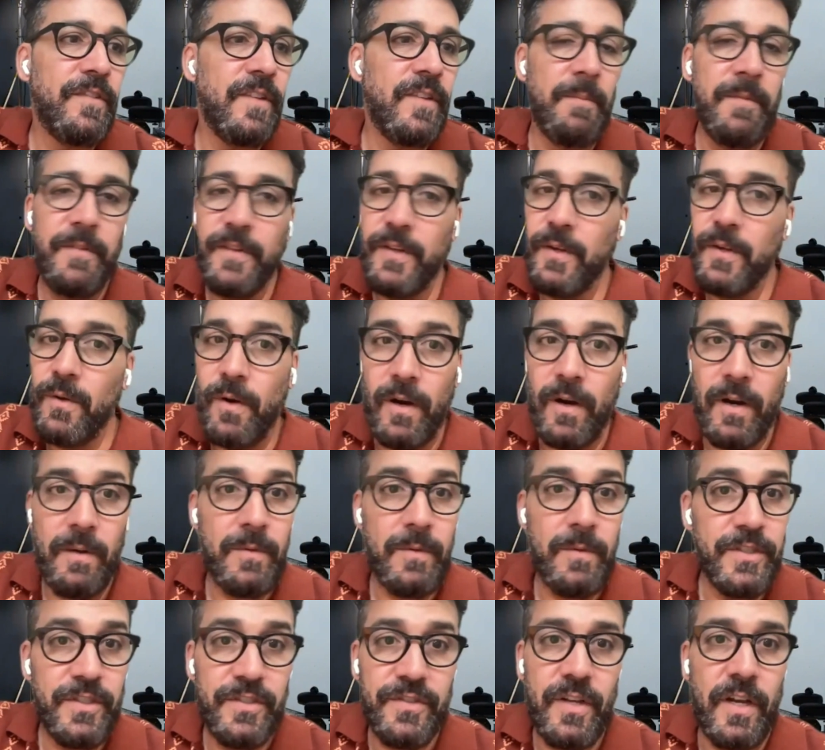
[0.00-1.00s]
Some of you are,
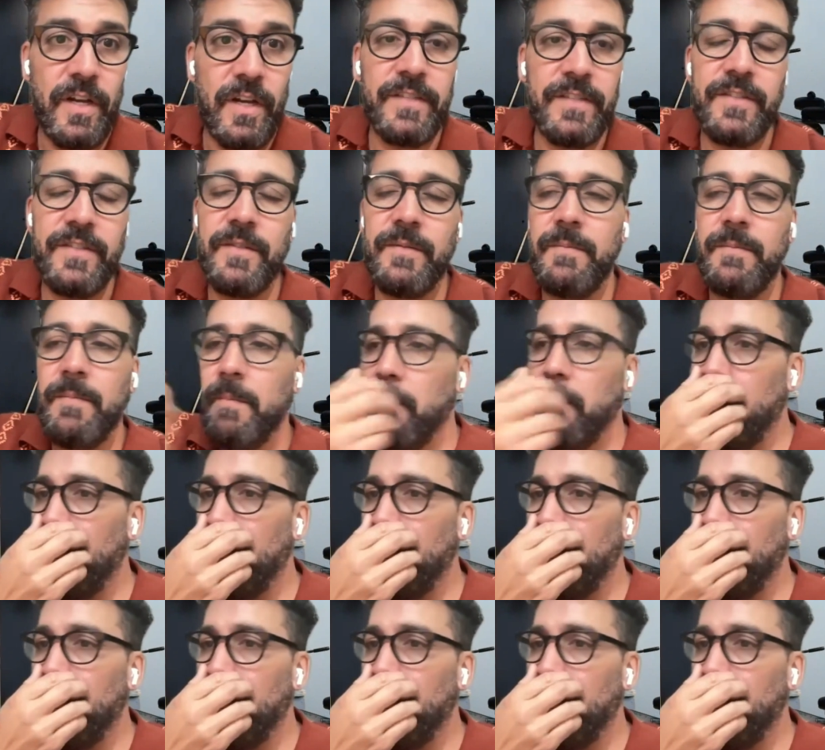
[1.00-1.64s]
which is awesome.